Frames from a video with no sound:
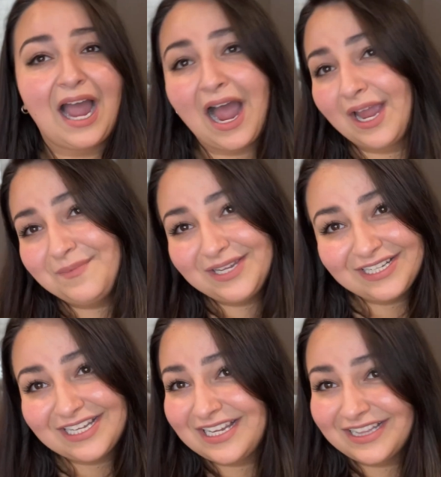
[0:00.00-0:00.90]
I
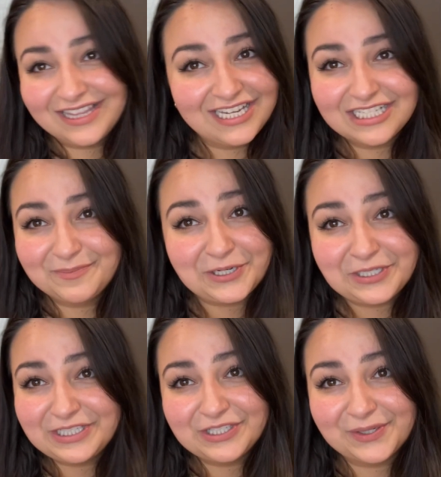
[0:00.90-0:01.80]
mean, the
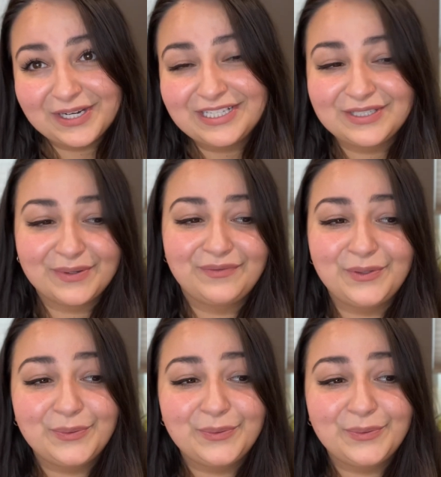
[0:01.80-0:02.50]
experience is great. So if you